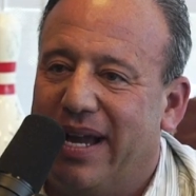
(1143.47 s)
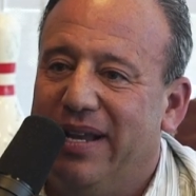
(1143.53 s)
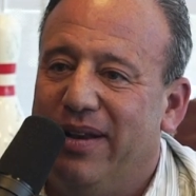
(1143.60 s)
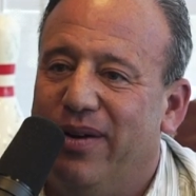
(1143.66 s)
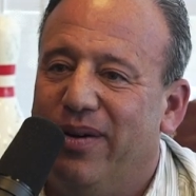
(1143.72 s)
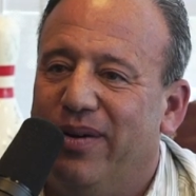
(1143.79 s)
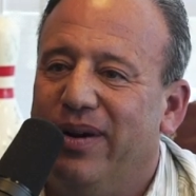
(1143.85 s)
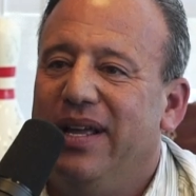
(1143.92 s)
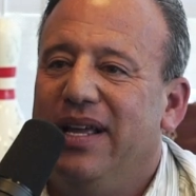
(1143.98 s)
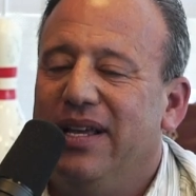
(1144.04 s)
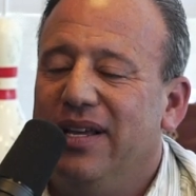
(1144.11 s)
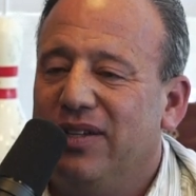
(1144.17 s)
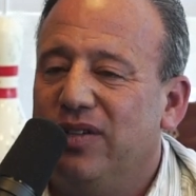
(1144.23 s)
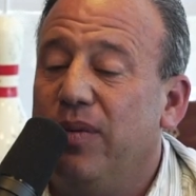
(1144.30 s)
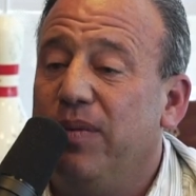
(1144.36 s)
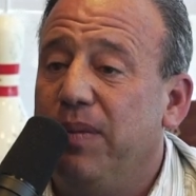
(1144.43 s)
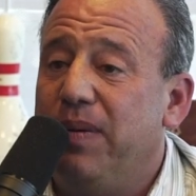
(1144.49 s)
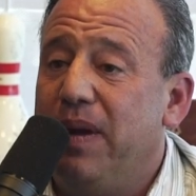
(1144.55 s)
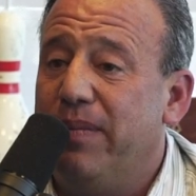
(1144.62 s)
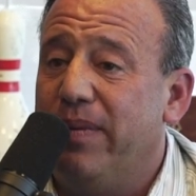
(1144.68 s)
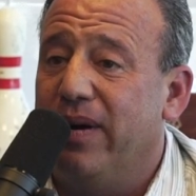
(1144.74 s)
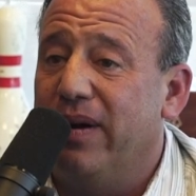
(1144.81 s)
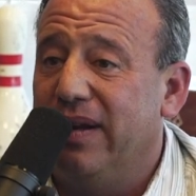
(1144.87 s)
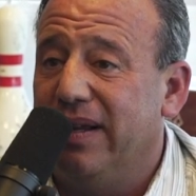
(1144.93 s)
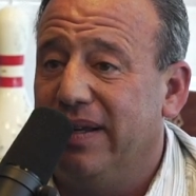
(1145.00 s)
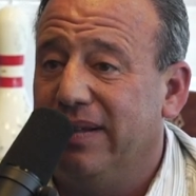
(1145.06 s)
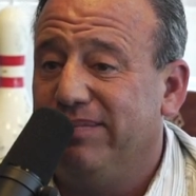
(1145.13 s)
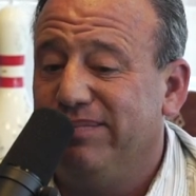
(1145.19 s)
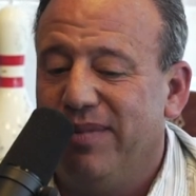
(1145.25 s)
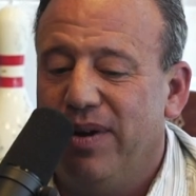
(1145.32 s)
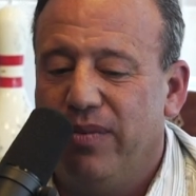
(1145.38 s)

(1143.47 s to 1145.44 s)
I know so many people are going to